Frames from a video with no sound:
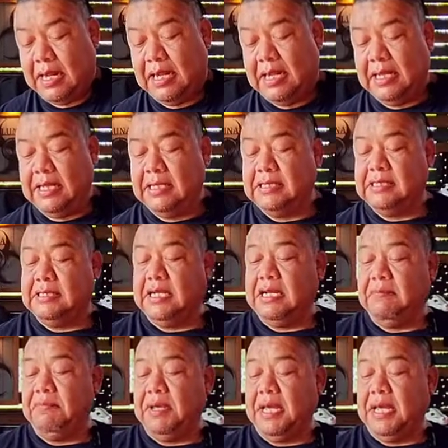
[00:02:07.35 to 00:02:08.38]
And this is
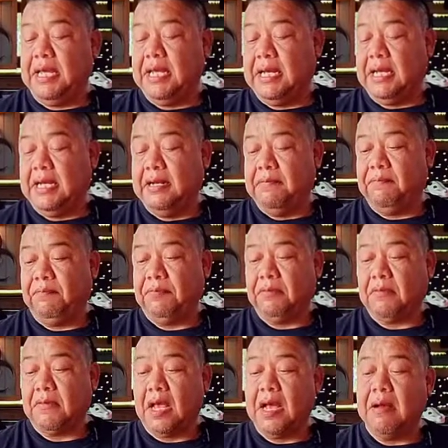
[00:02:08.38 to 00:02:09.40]
going to be uh,
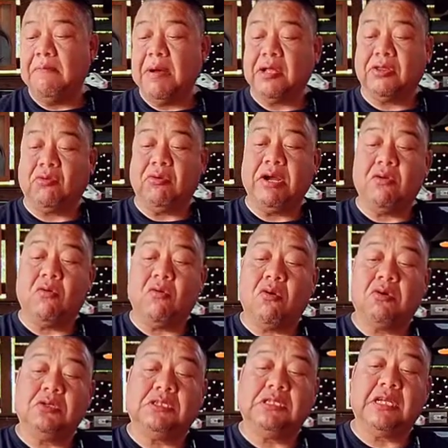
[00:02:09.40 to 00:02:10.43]
about three
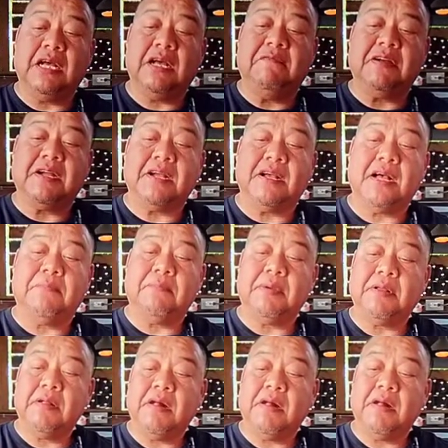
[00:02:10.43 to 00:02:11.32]
quarters of a cup